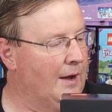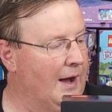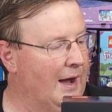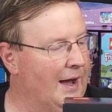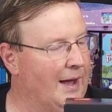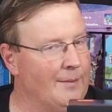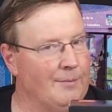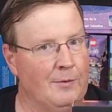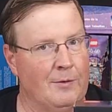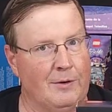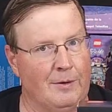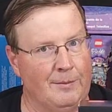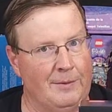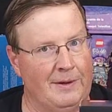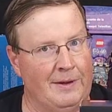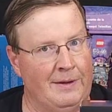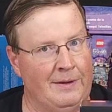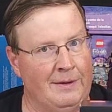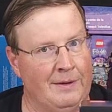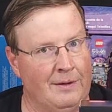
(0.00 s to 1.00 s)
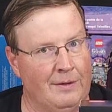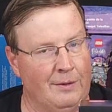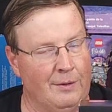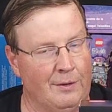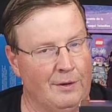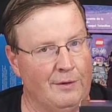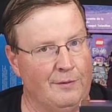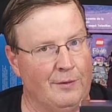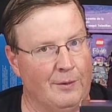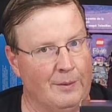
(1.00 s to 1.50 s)
I'm going to be
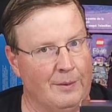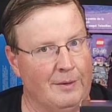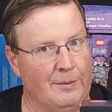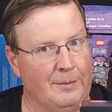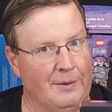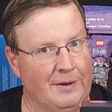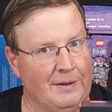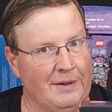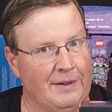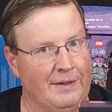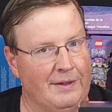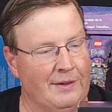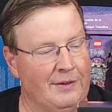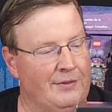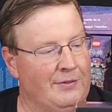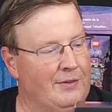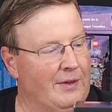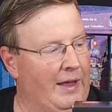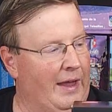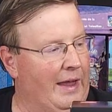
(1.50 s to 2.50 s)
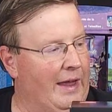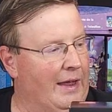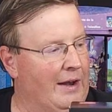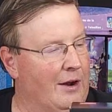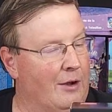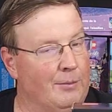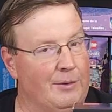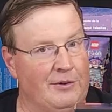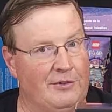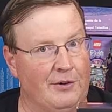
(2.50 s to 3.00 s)
looking forward to building this, and
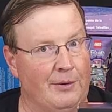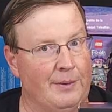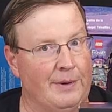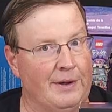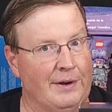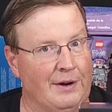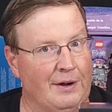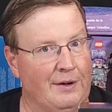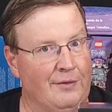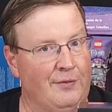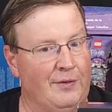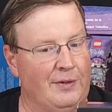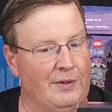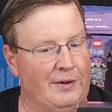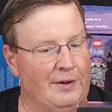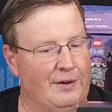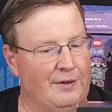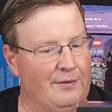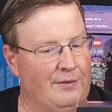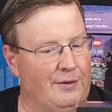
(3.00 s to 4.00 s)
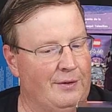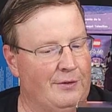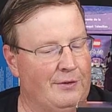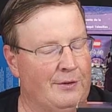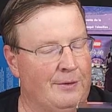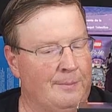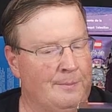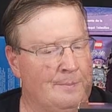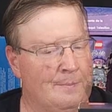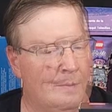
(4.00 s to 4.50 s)
I'll be showing it off in the near
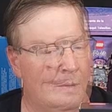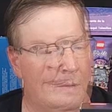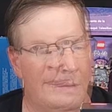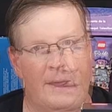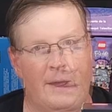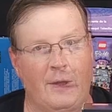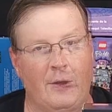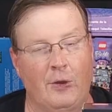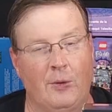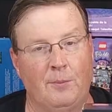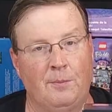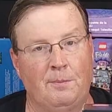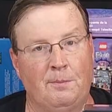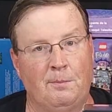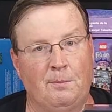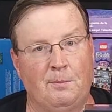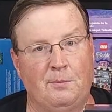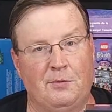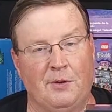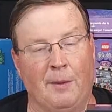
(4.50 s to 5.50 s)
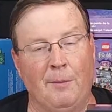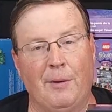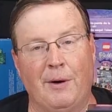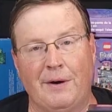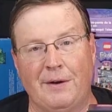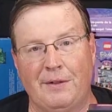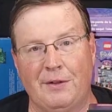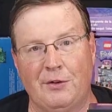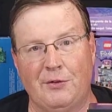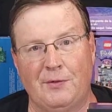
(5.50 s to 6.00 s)
future. I hope some
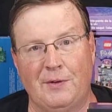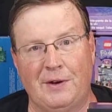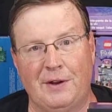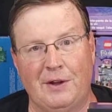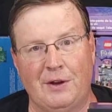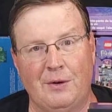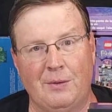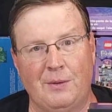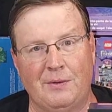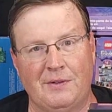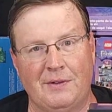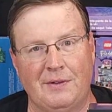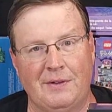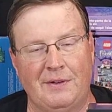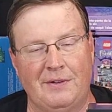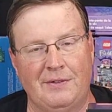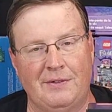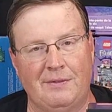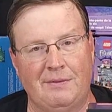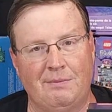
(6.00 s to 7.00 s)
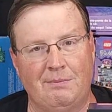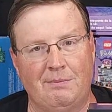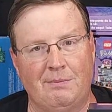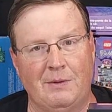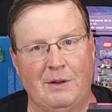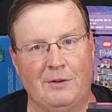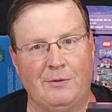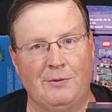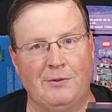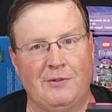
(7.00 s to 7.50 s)
part of this video was at least
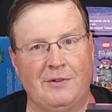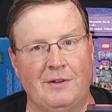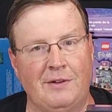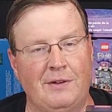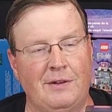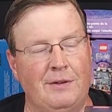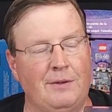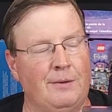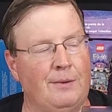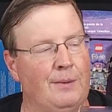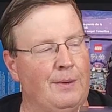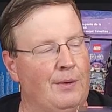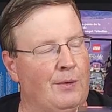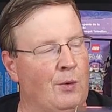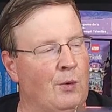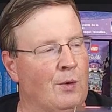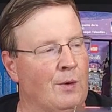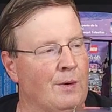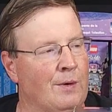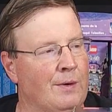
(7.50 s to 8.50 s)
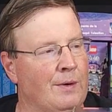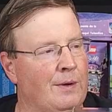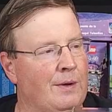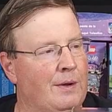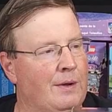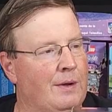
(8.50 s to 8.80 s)
interesting to you, or